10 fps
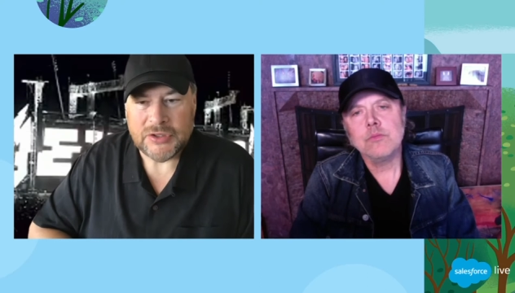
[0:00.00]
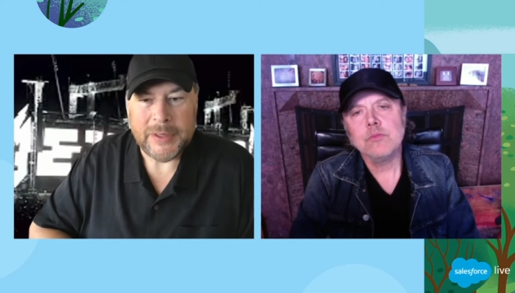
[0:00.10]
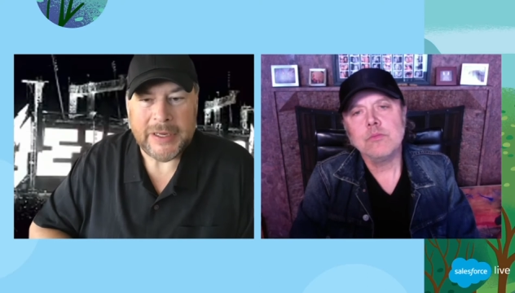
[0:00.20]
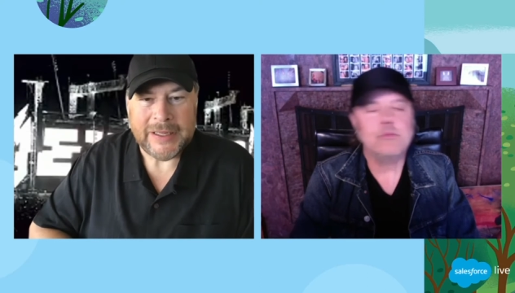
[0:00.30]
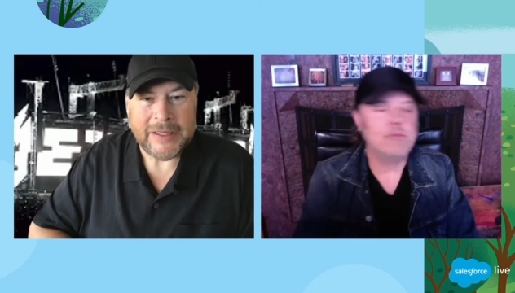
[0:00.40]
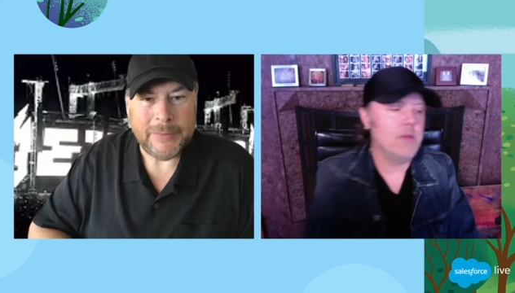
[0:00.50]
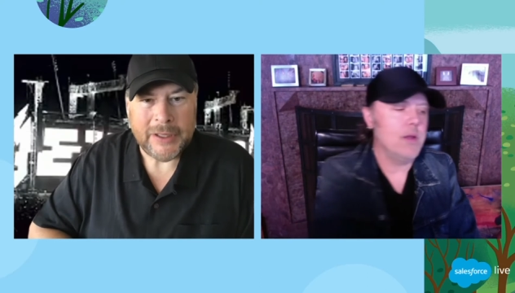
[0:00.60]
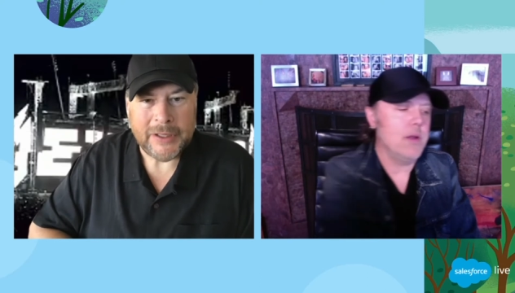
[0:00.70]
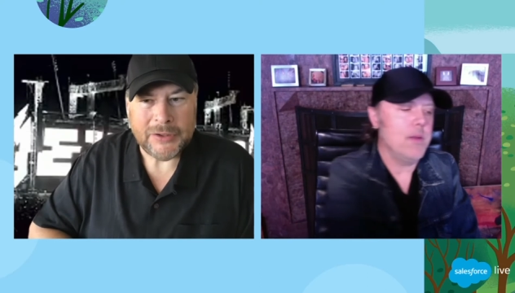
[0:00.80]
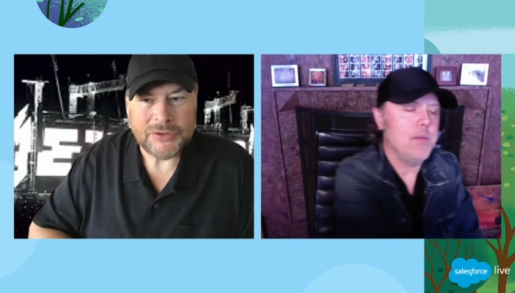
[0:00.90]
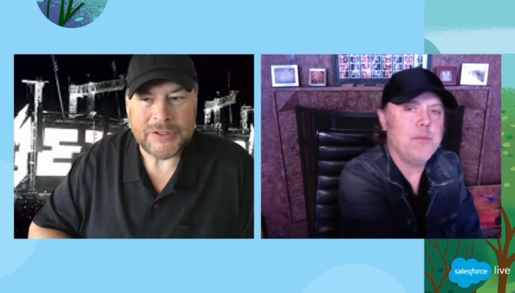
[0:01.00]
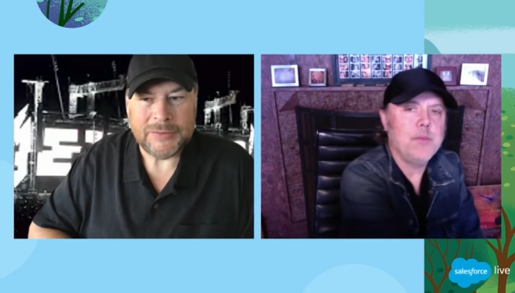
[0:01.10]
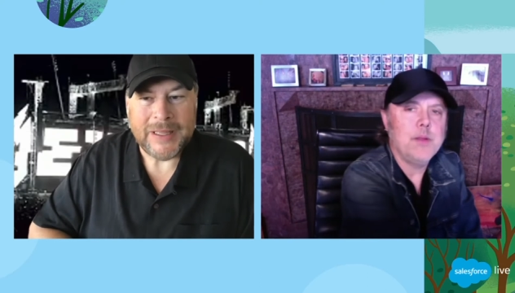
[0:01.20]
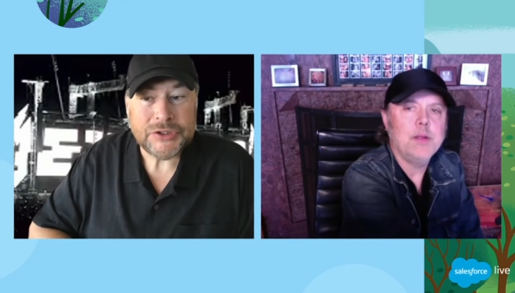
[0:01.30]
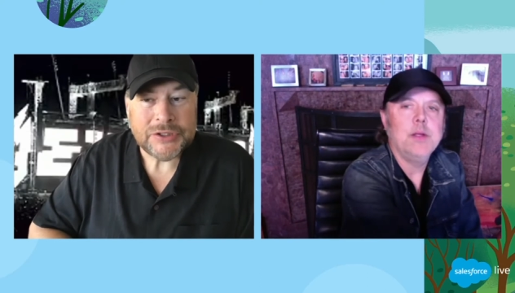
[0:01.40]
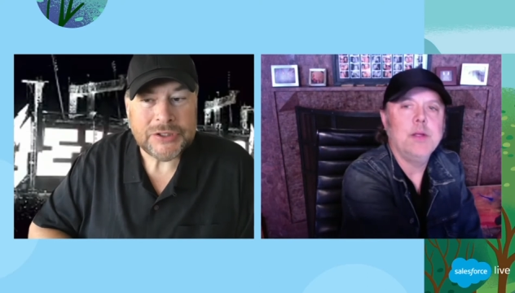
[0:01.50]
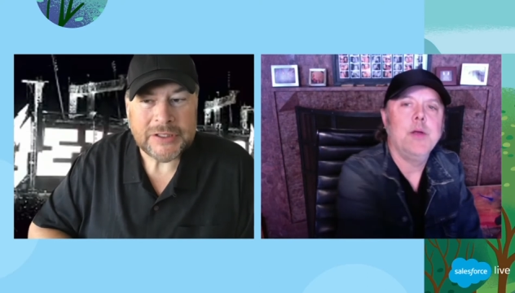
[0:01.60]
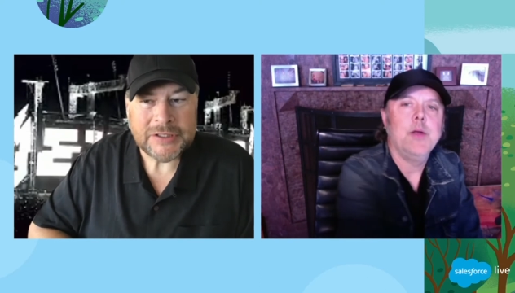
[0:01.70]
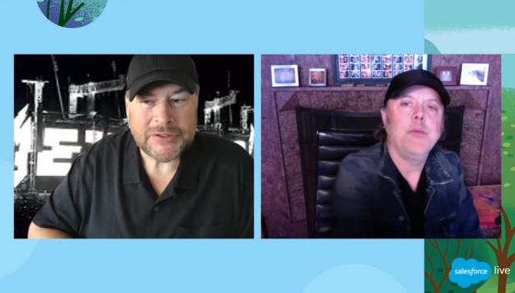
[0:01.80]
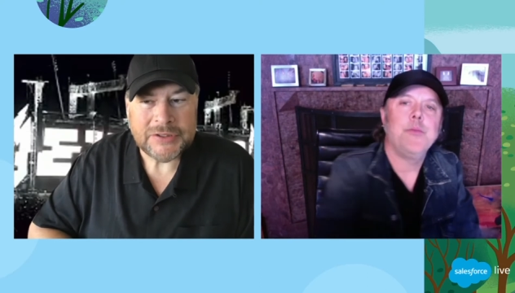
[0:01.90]
Speaker 1: so many emails and
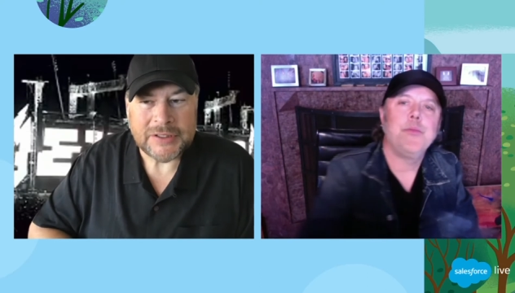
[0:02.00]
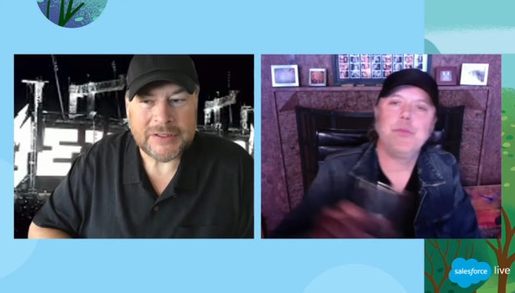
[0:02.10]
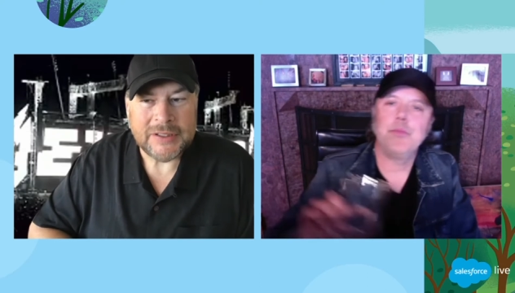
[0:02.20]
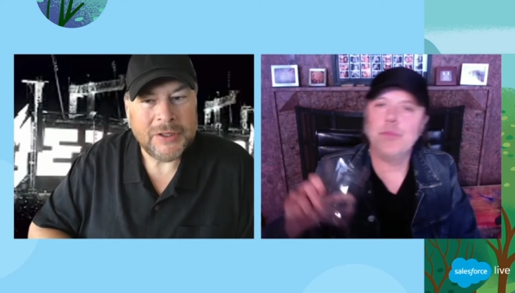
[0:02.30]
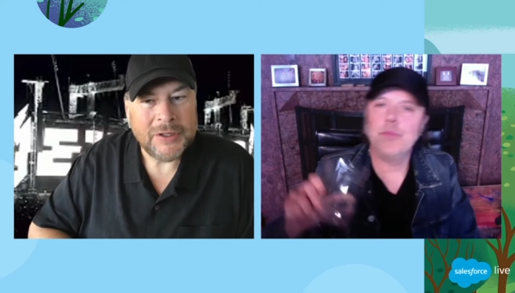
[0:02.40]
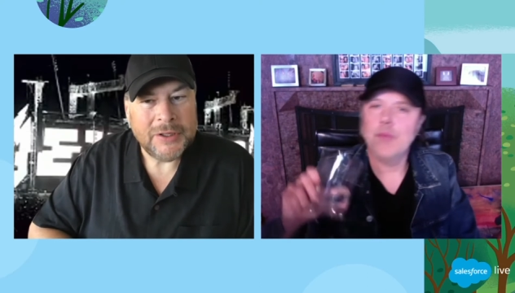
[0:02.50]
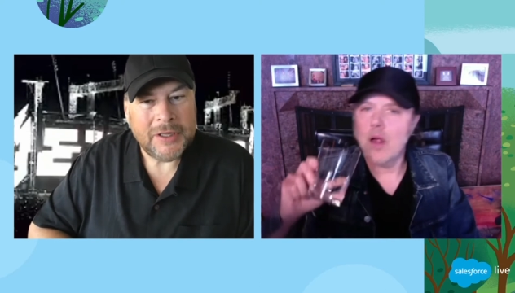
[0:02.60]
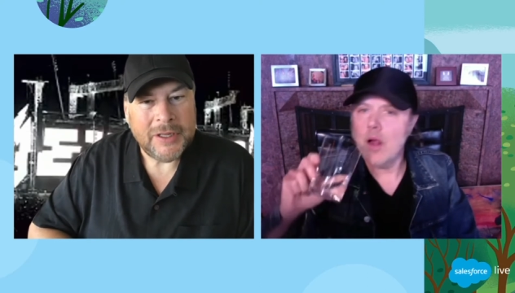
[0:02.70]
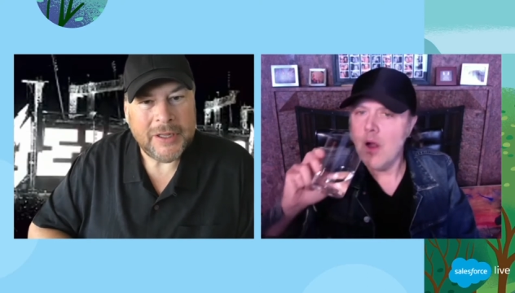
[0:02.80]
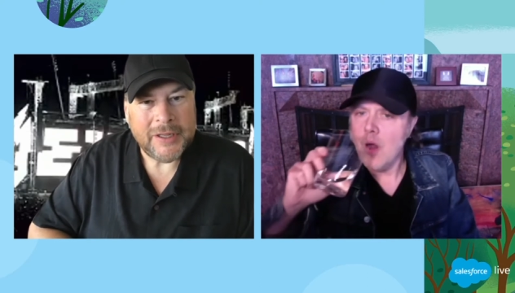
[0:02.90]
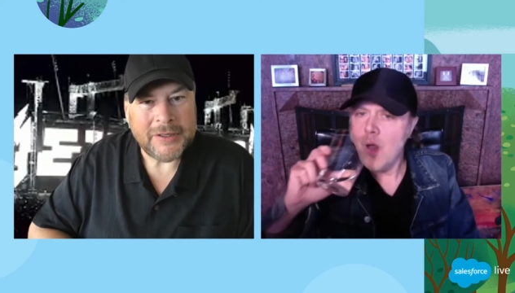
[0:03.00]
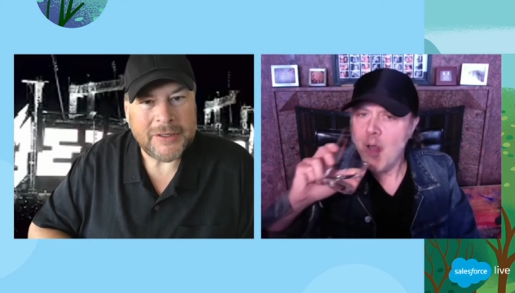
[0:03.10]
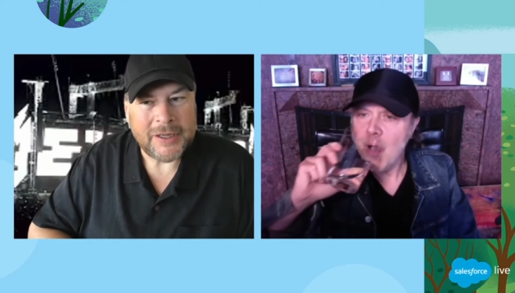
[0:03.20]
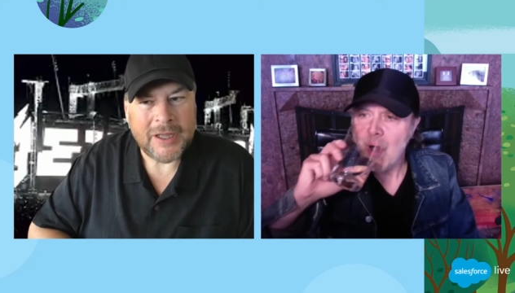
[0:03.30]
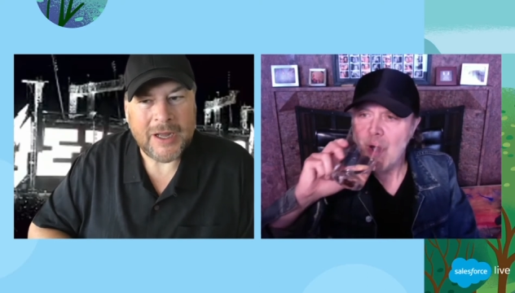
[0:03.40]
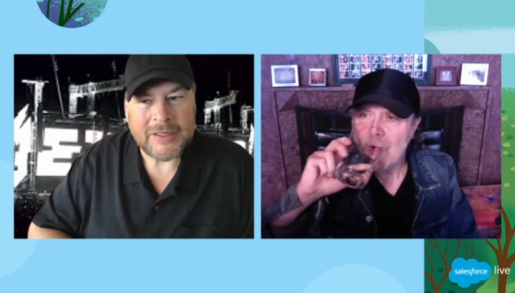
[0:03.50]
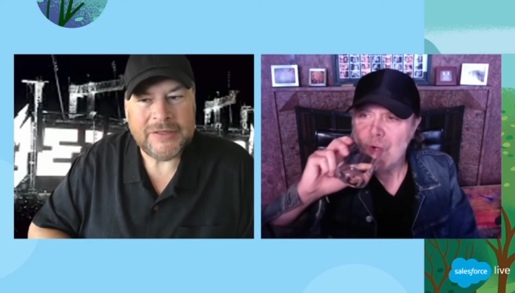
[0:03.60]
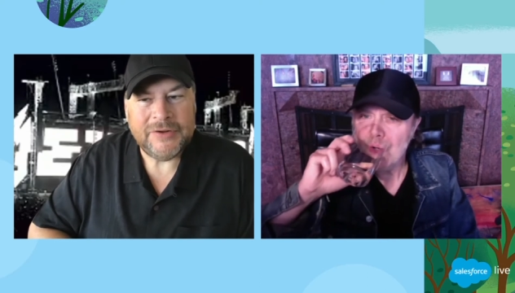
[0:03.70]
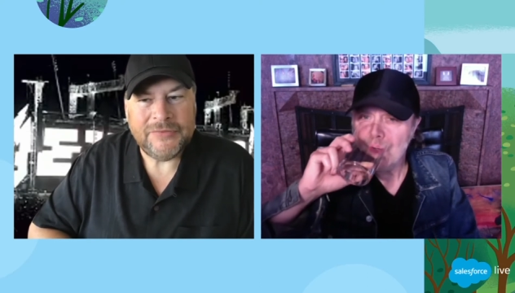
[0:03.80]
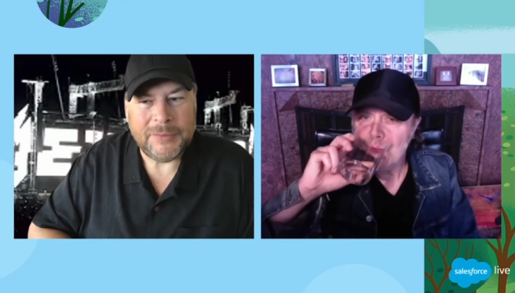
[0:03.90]
messages and and uh,
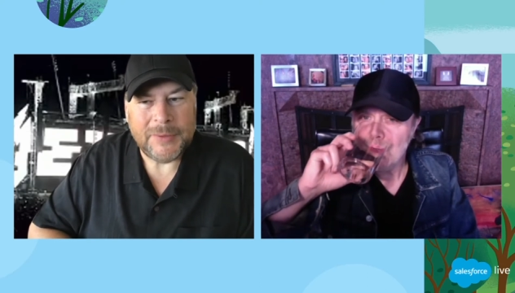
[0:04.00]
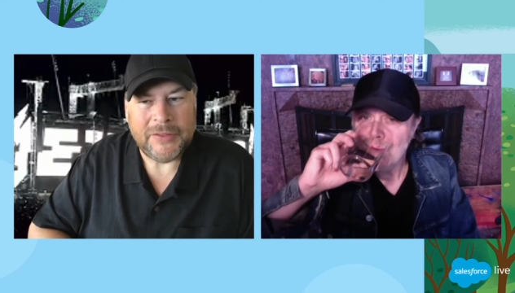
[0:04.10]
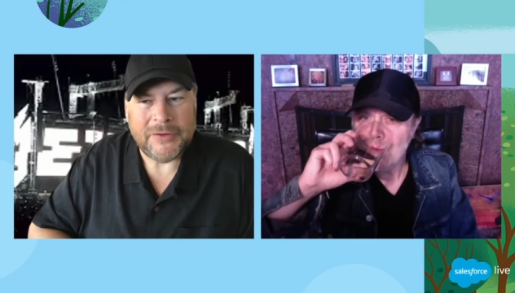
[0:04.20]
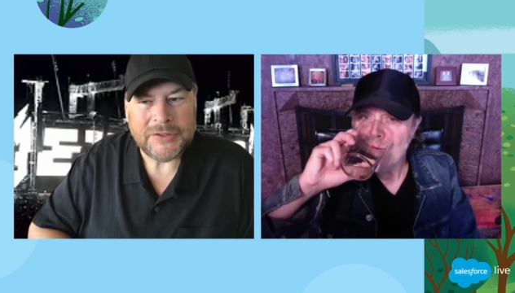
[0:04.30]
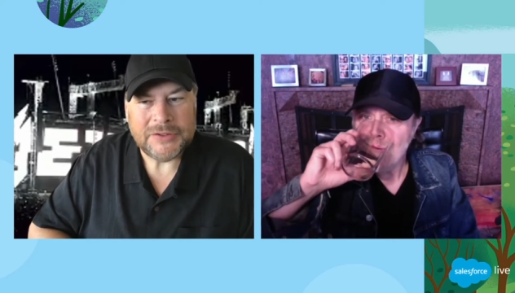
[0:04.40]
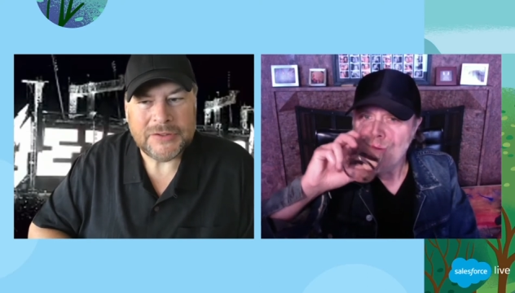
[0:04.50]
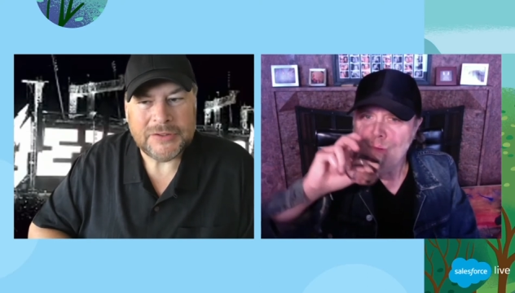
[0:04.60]
connectivity from others.